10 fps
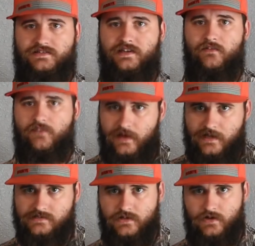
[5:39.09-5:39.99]
stuff in
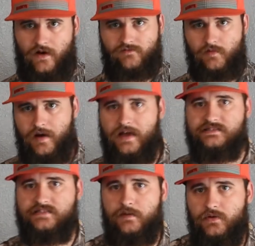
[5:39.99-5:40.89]
it, so you don't have to buy it
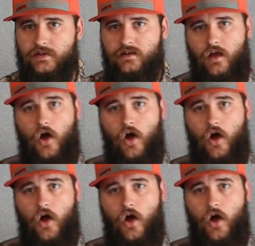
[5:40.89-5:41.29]
separately.